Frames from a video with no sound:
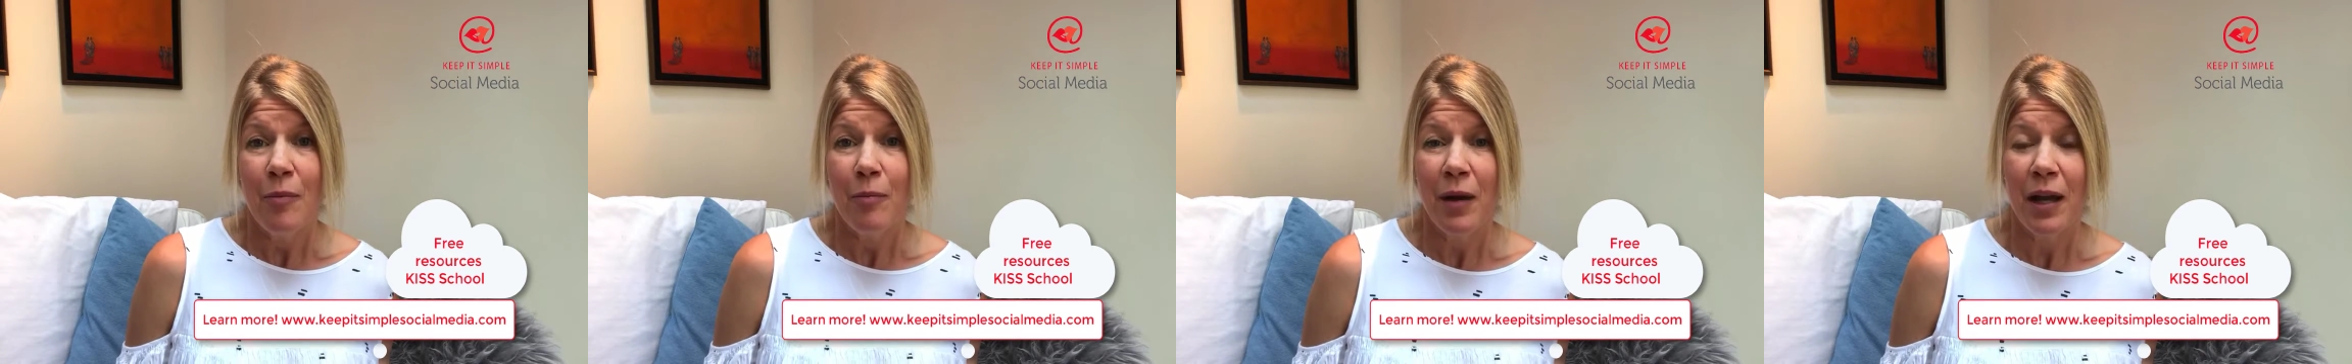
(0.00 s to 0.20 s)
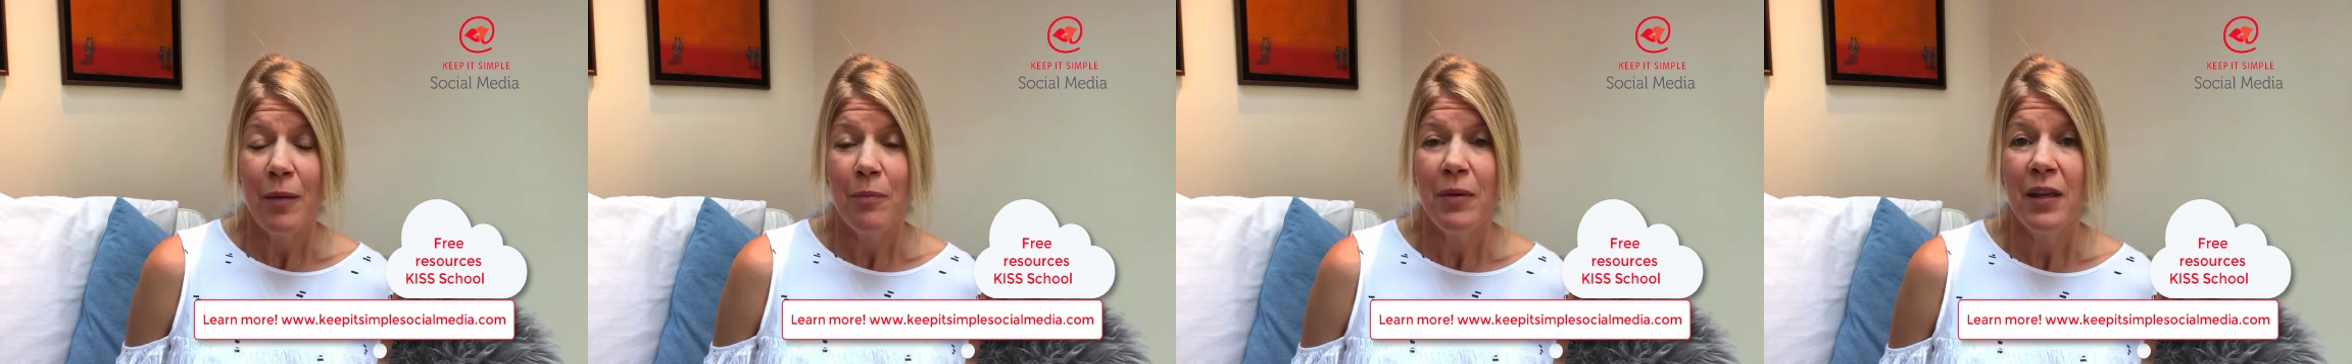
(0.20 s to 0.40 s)

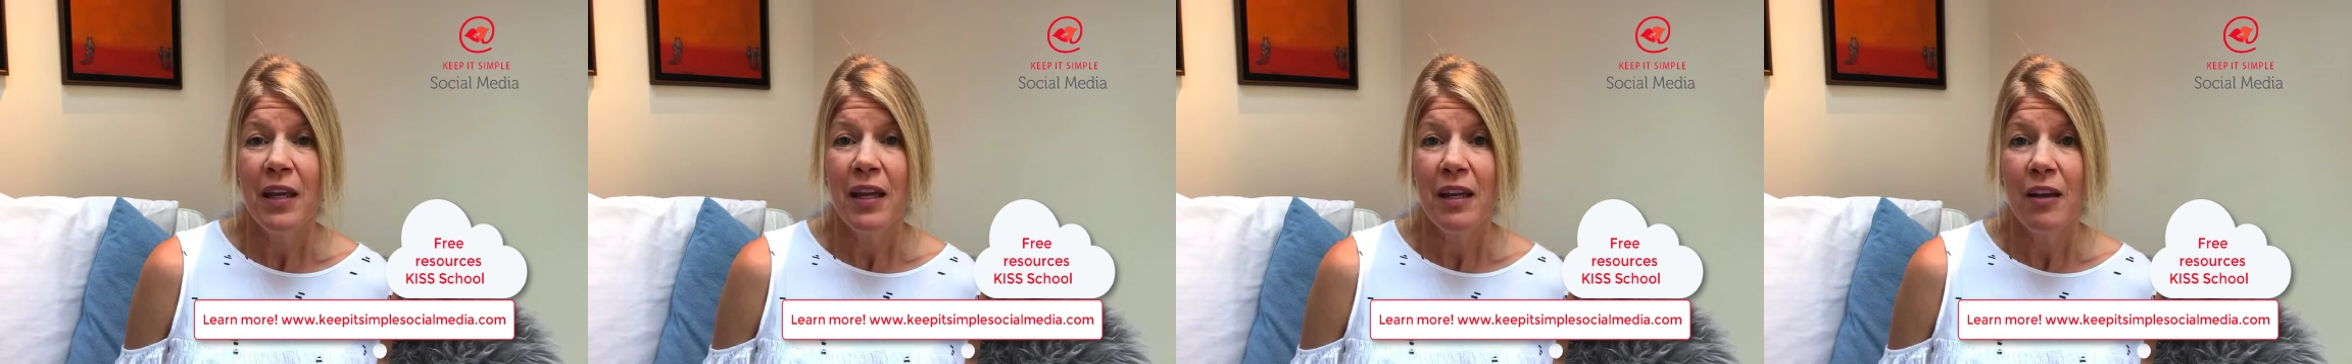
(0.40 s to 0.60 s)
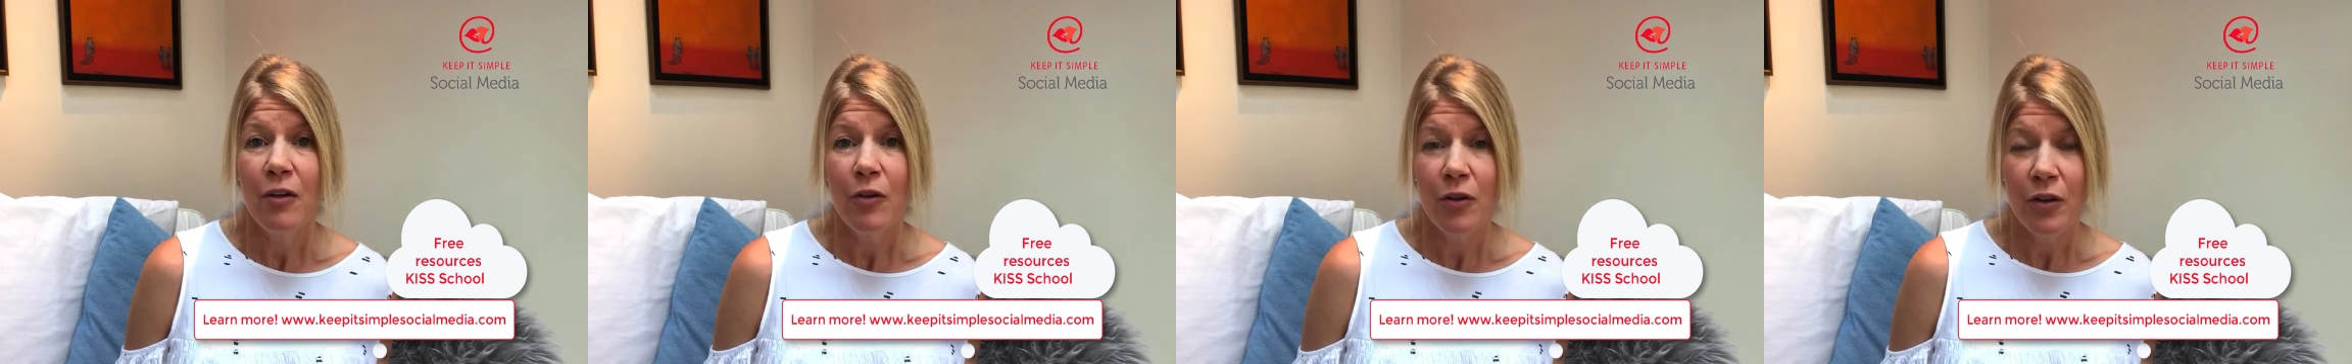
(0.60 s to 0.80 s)
By
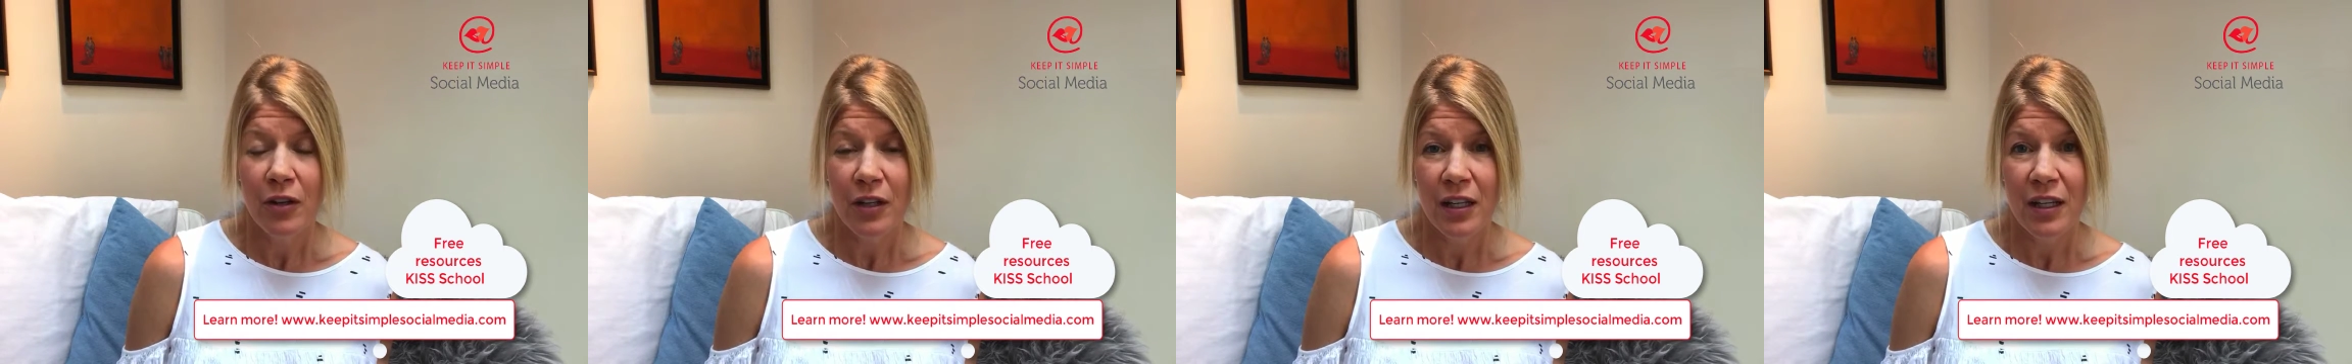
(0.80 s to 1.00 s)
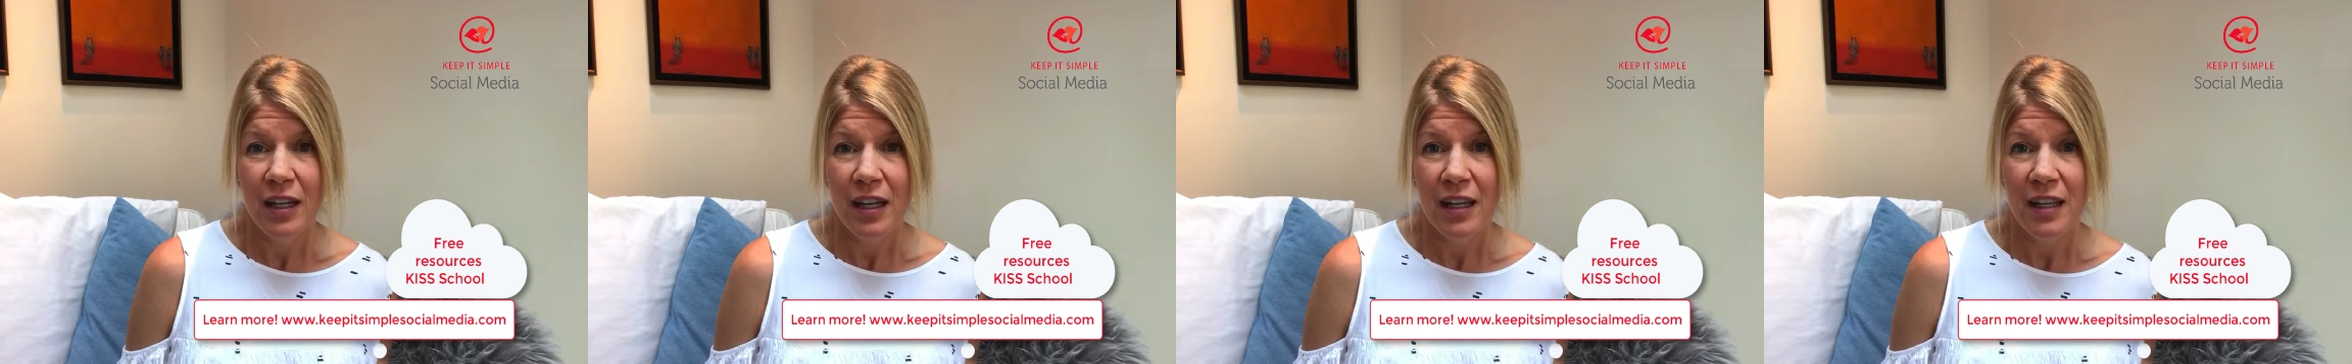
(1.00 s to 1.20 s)
being
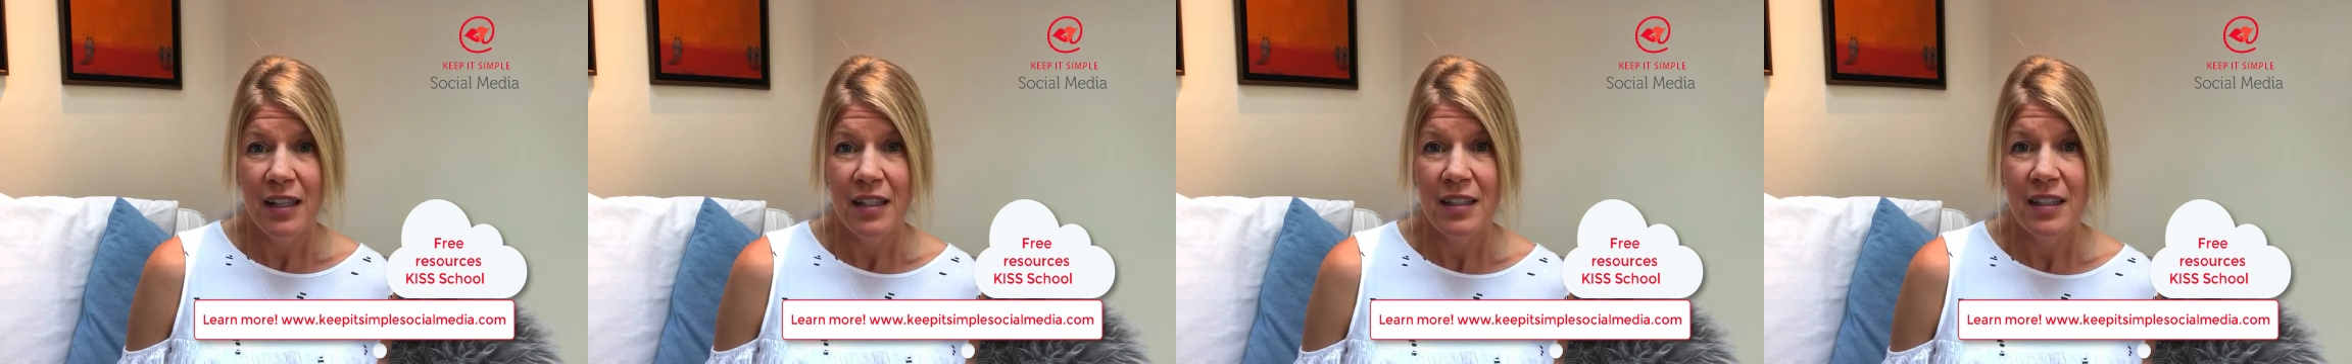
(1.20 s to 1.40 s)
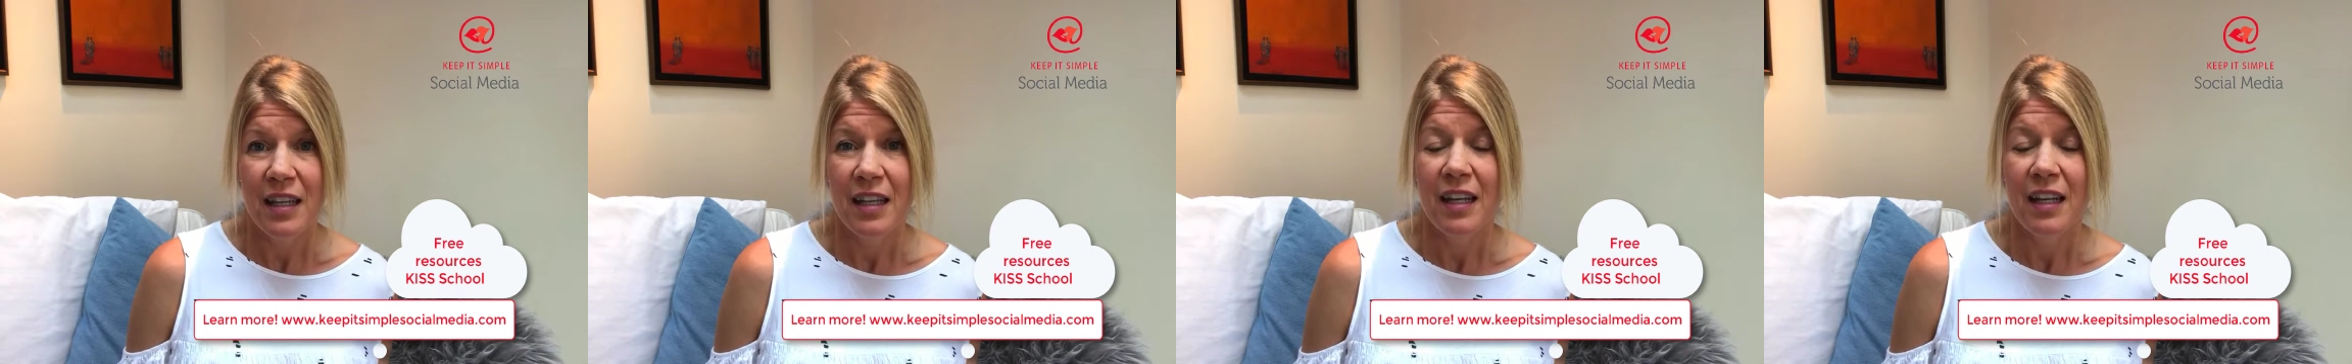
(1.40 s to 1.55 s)
organized